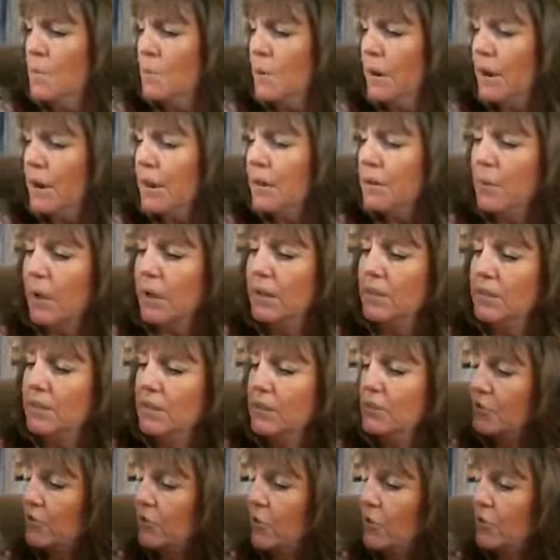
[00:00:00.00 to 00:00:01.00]
anyway,
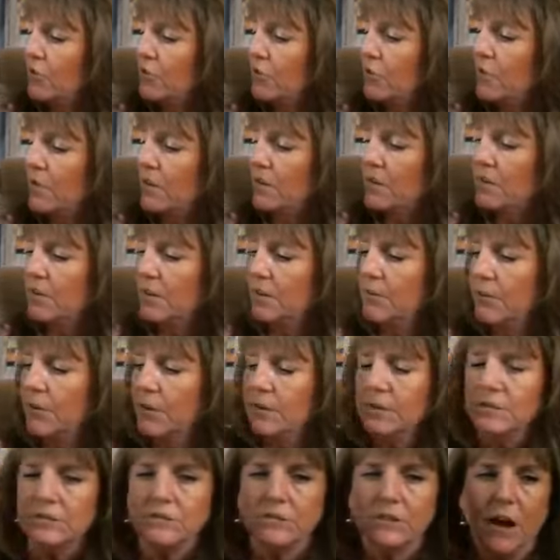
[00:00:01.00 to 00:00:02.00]
this shows you the
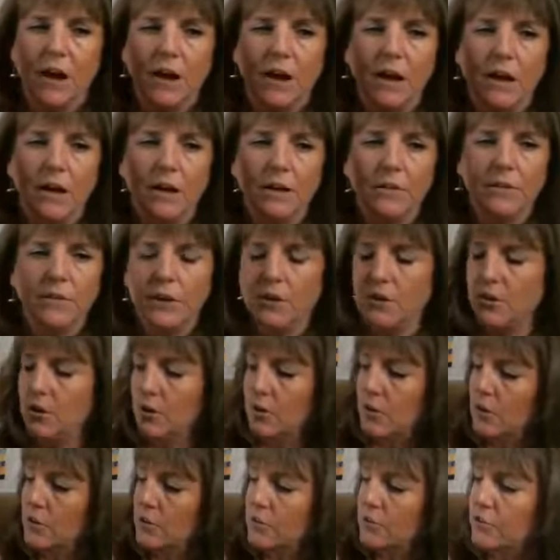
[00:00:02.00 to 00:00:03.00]
difference of
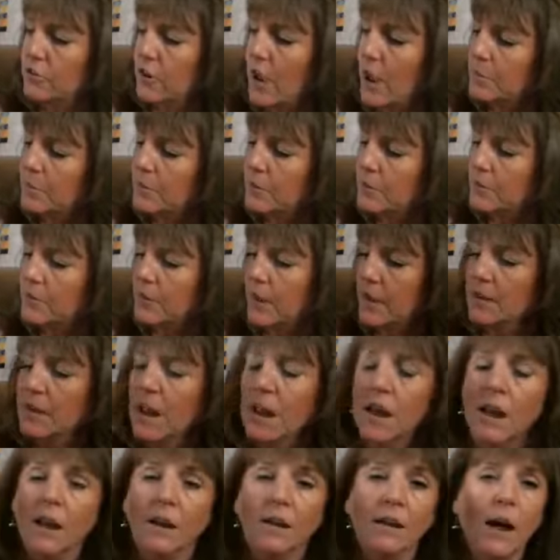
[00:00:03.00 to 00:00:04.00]
your chop design.
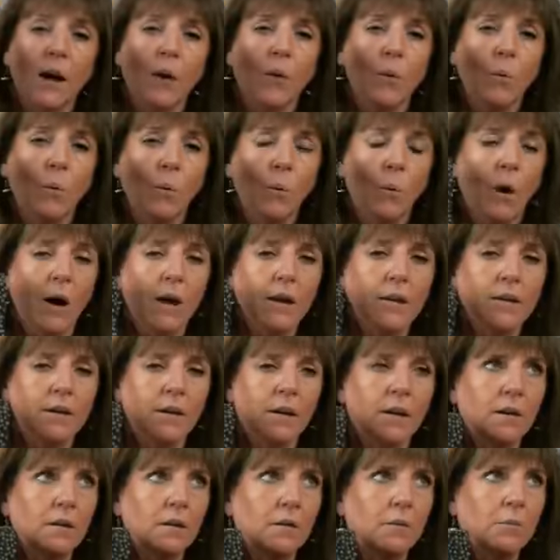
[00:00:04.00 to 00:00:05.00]
Now, what
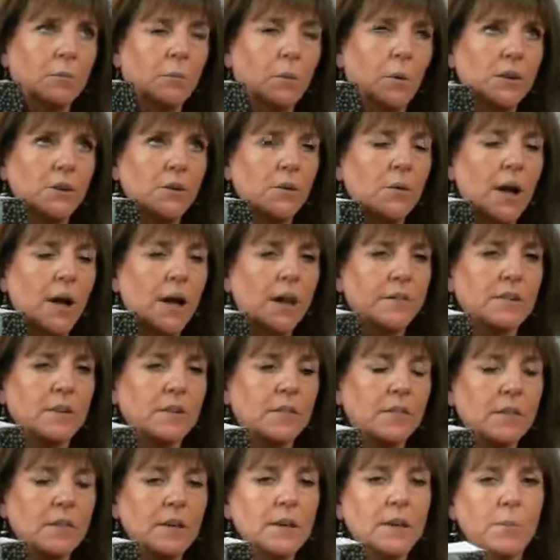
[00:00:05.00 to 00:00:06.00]
do you have to
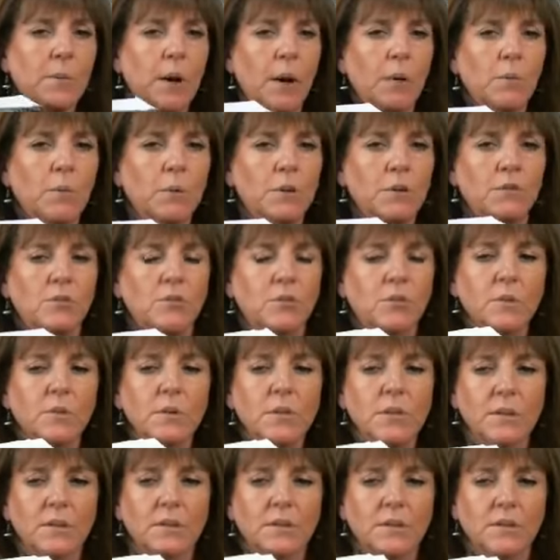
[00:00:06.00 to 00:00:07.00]
think about when you're
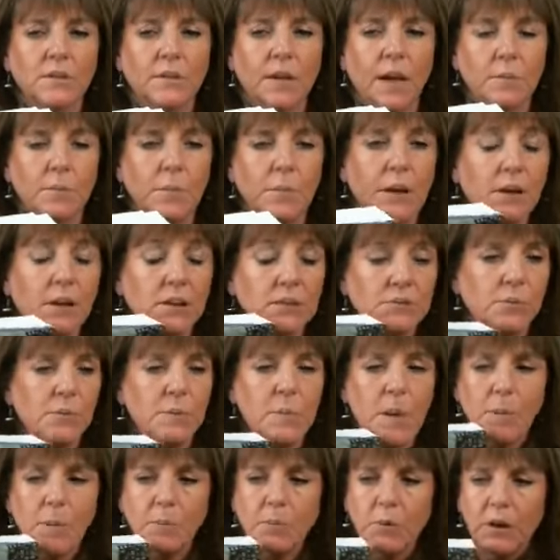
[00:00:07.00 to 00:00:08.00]
doing the design? Because
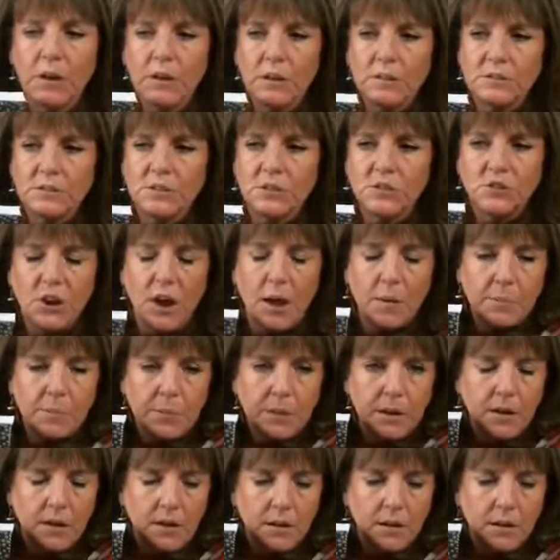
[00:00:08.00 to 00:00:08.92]
remember, it's a chop